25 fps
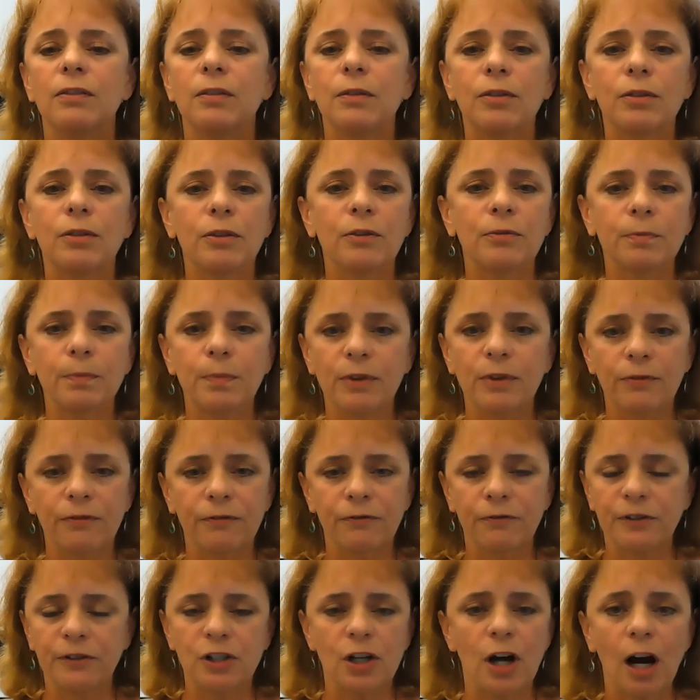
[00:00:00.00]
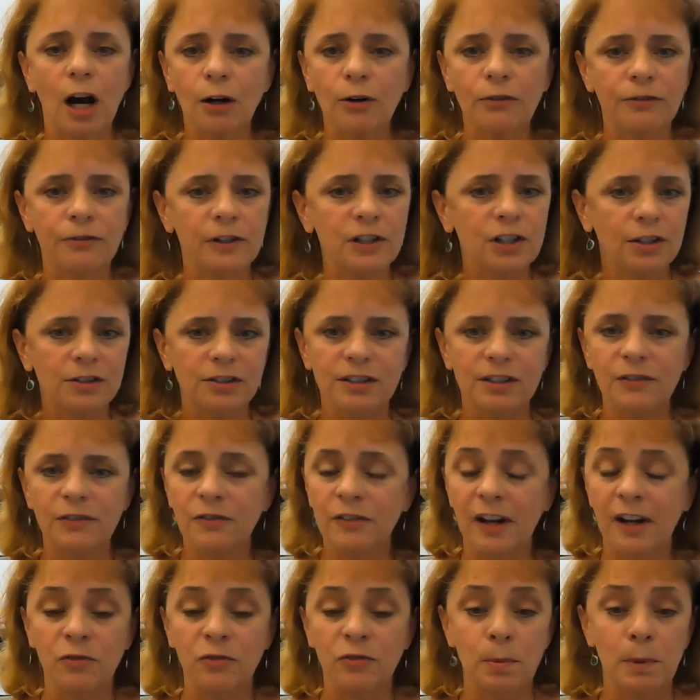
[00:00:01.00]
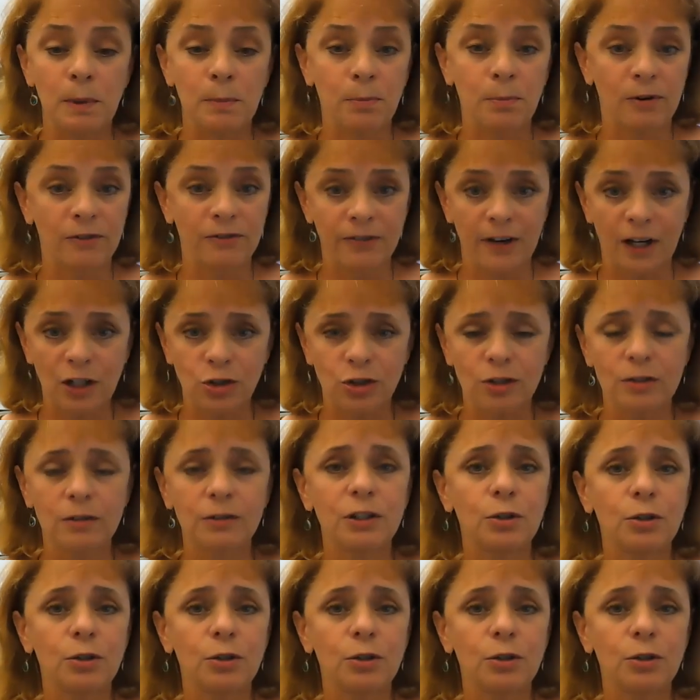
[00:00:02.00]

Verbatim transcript: The, the photography doesn't even have to be professional.